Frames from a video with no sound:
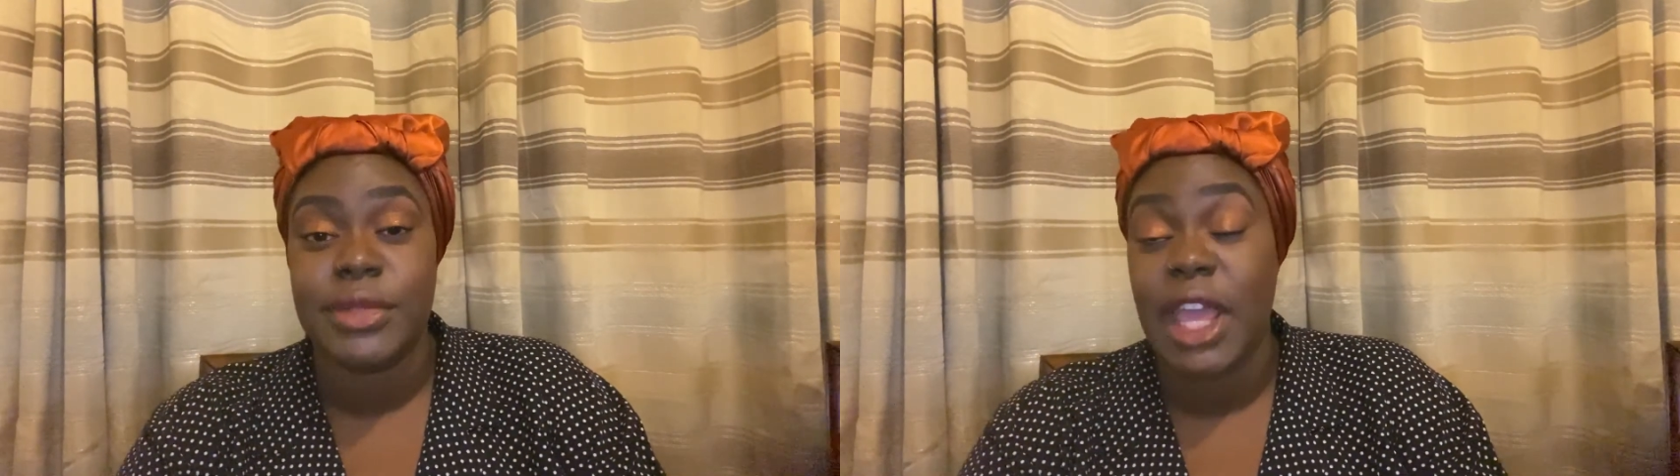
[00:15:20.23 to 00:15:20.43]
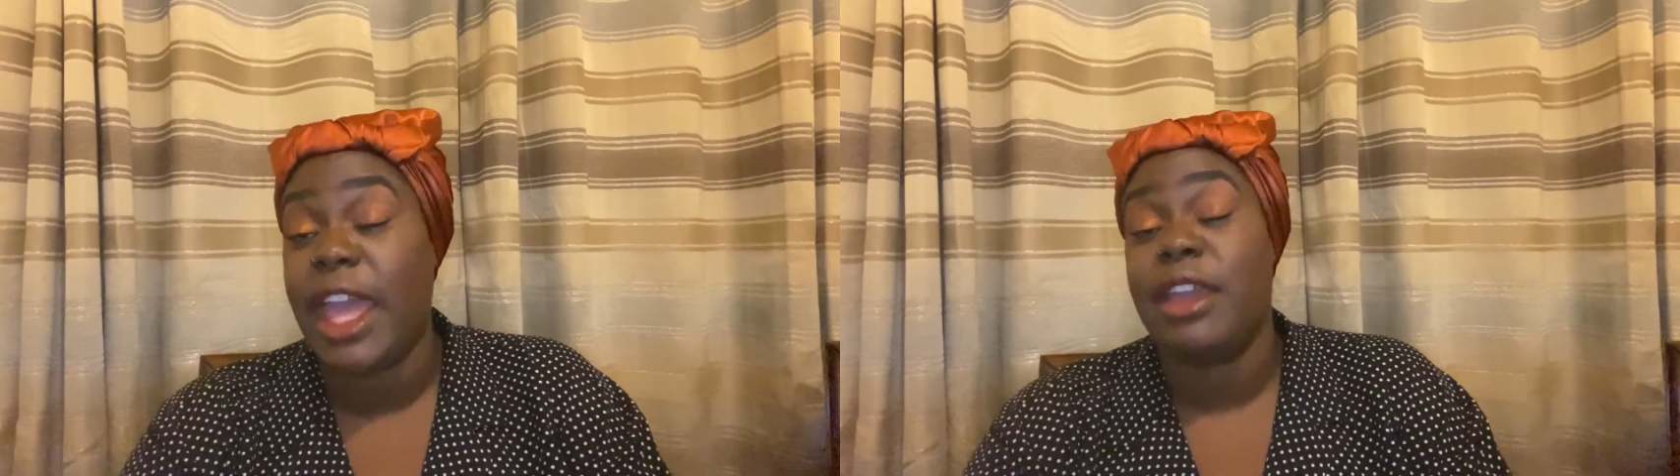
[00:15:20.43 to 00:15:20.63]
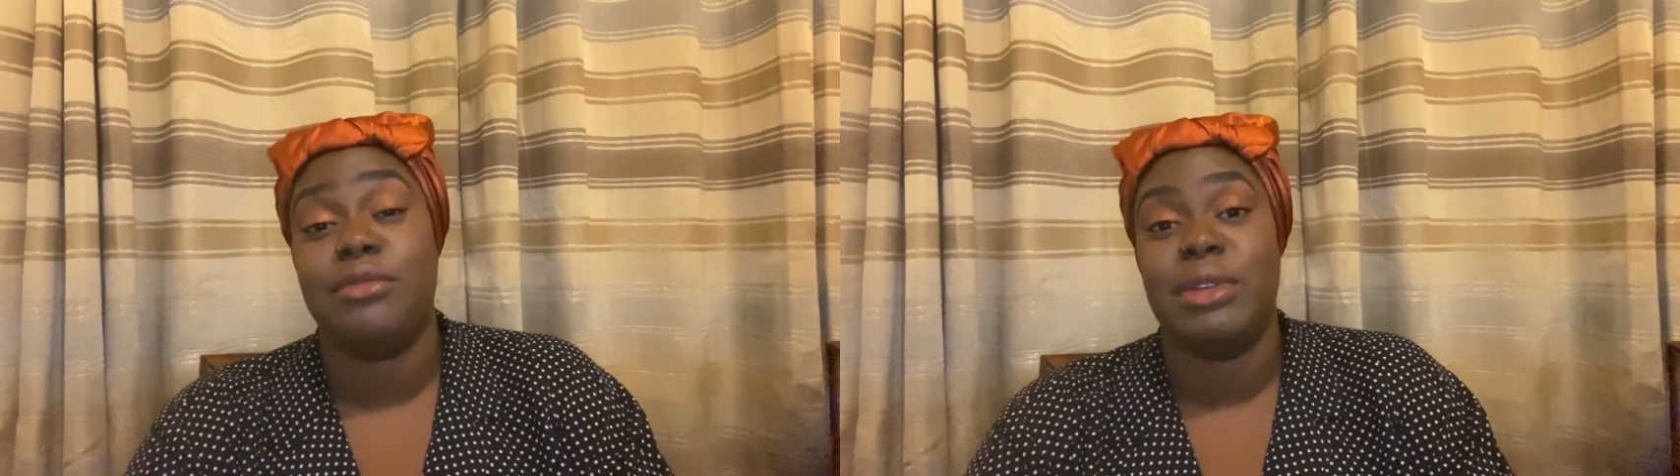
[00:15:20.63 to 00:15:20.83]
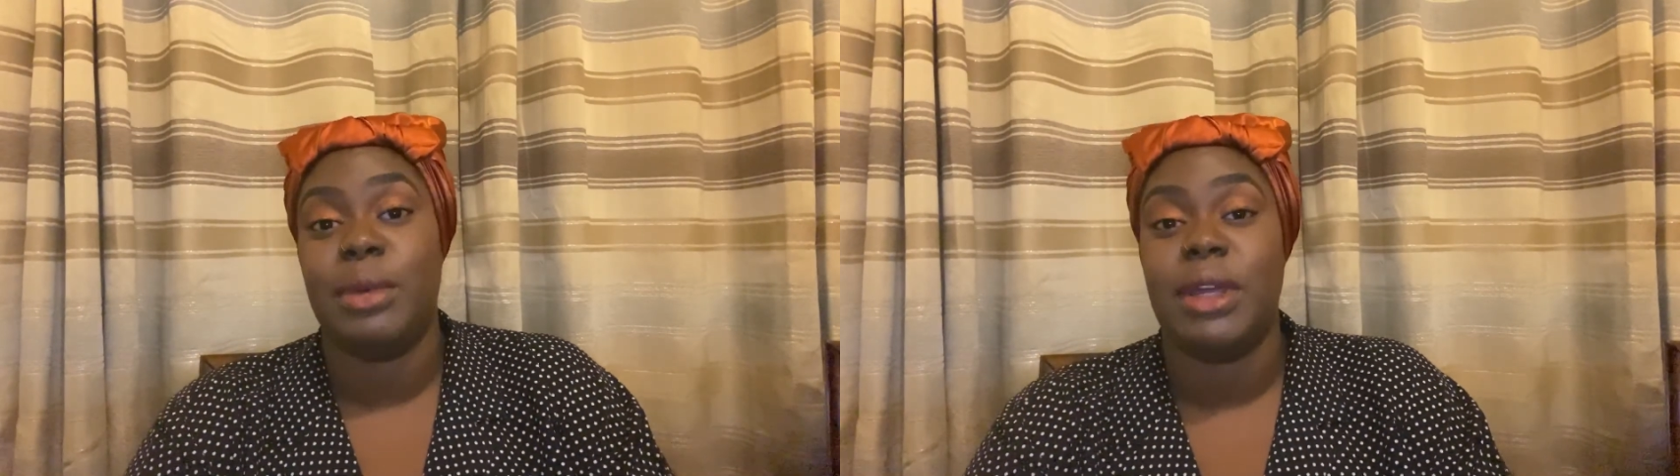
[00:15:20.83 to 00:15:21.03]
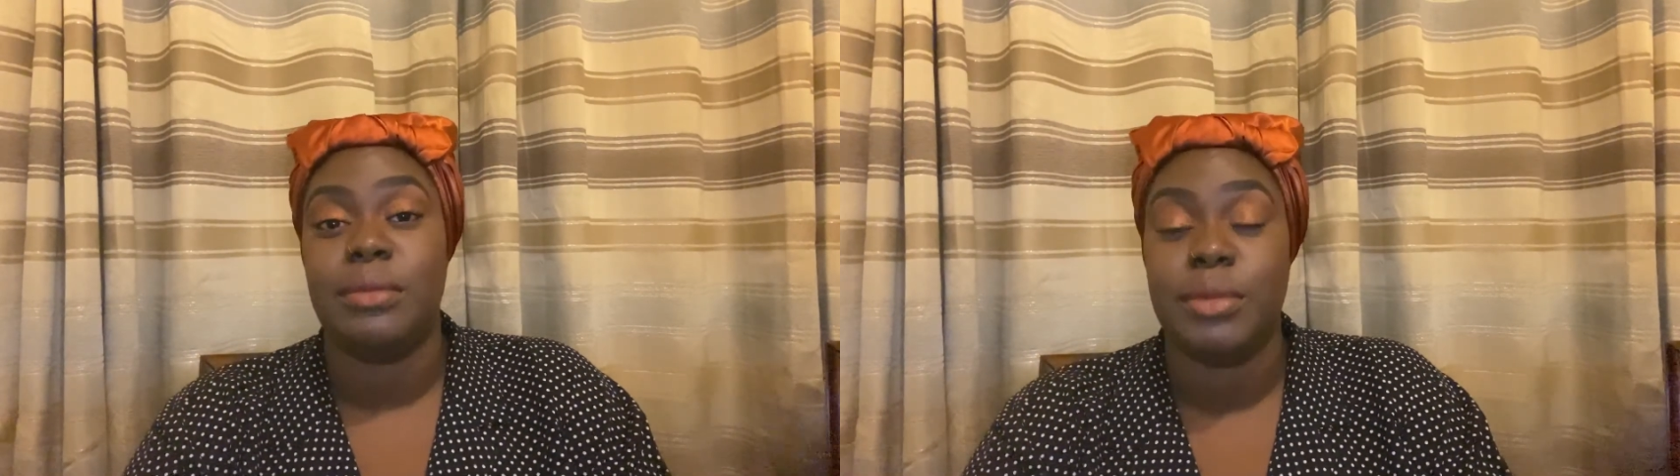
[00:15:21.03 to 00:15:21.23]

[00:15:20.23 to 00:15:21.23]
everyone,